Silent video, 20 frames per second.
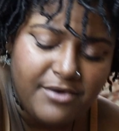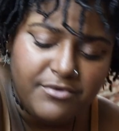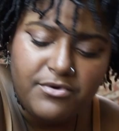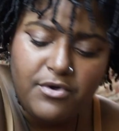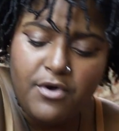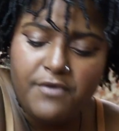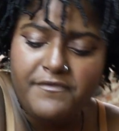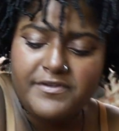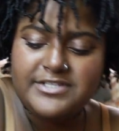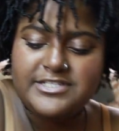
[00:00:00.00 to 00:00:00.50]
don't
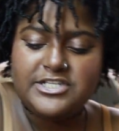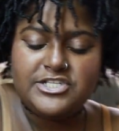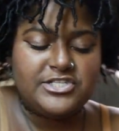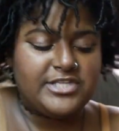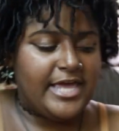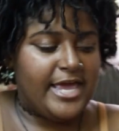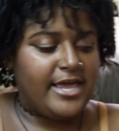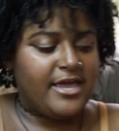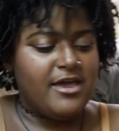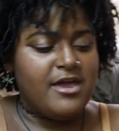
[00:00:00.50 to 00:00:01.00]
know if it's just
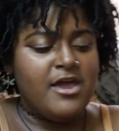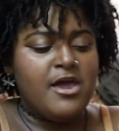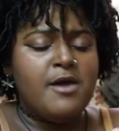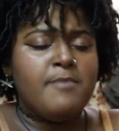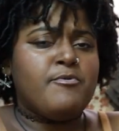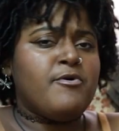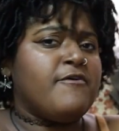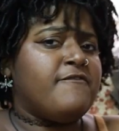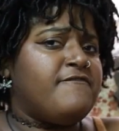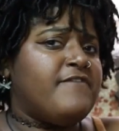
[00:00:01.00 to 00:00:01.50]
like
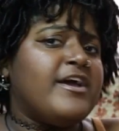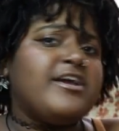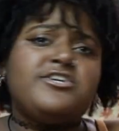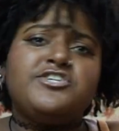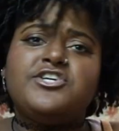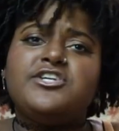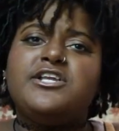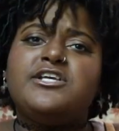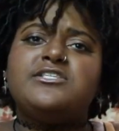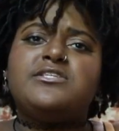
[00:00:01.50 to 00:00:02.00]

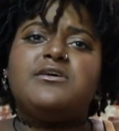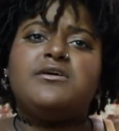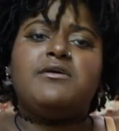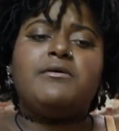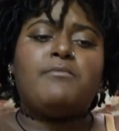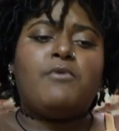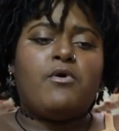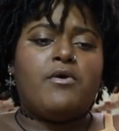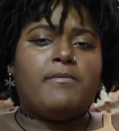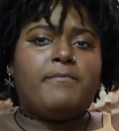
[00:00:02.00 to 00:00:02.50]

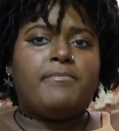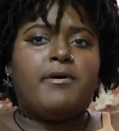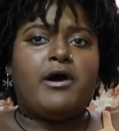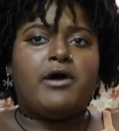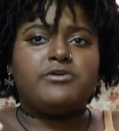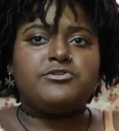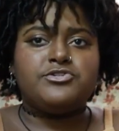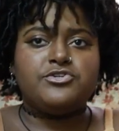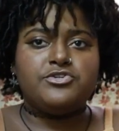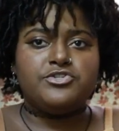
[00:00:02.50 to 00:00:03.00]
perfectionism or
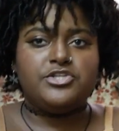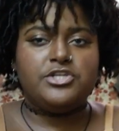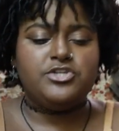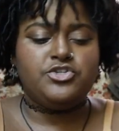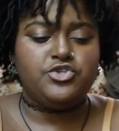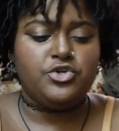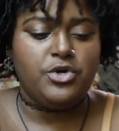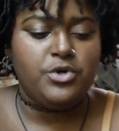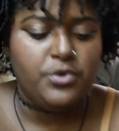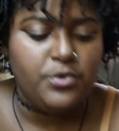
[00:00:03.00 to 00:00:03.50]
imposter
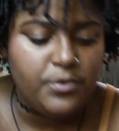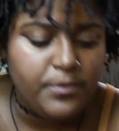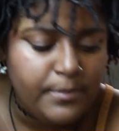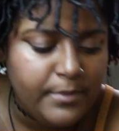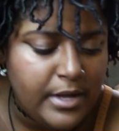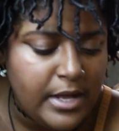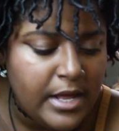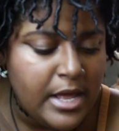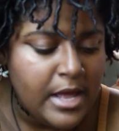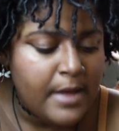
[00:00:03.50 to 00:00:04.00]

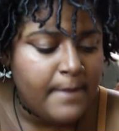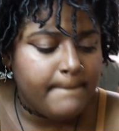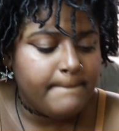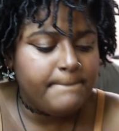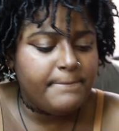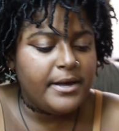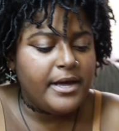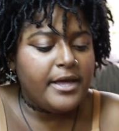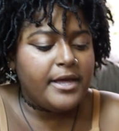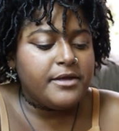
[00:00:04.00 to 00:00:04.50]
syndrome,
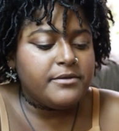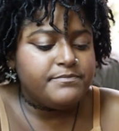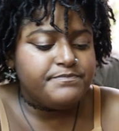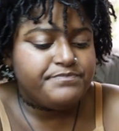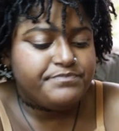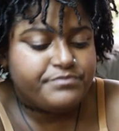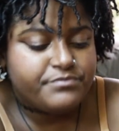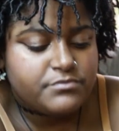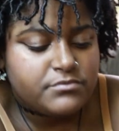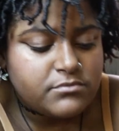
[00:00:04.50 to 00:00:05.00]
but
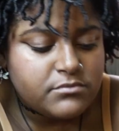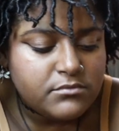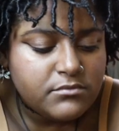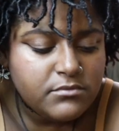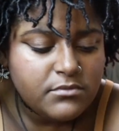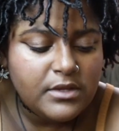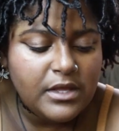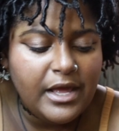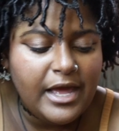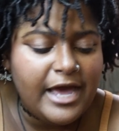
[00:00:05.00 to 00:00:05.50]

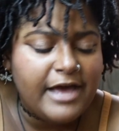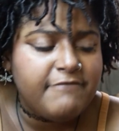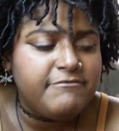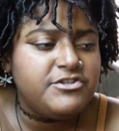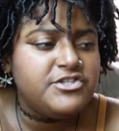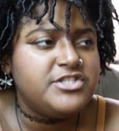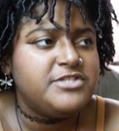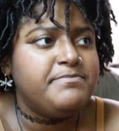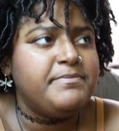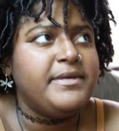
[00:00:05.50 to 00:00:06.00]
I've
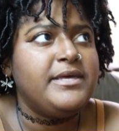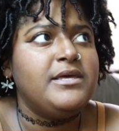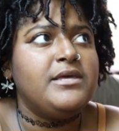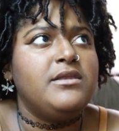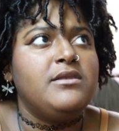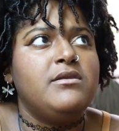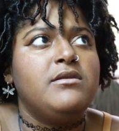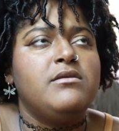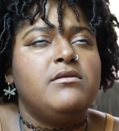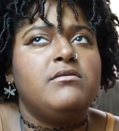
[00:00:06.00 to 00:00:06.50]
just
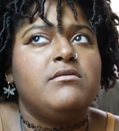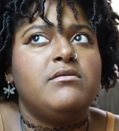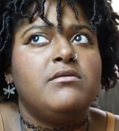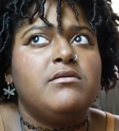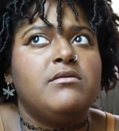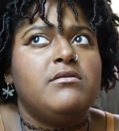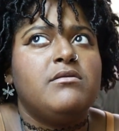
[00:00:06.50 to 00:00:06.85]
been